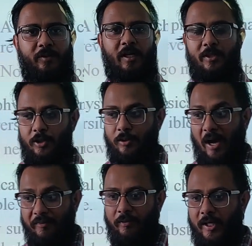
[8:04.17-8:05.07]
Okay, so you
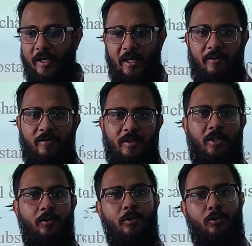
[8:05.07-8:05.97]
have to take everything.
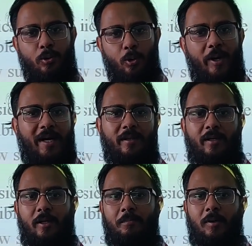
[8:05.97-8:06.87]
You don't throw
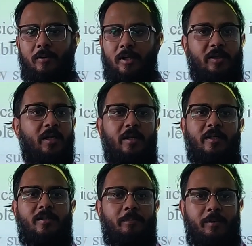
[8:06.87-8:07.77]
anything about. Nothing
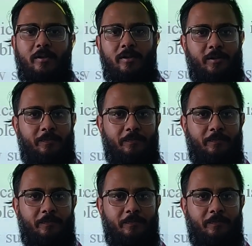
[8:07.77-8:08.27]
disappears.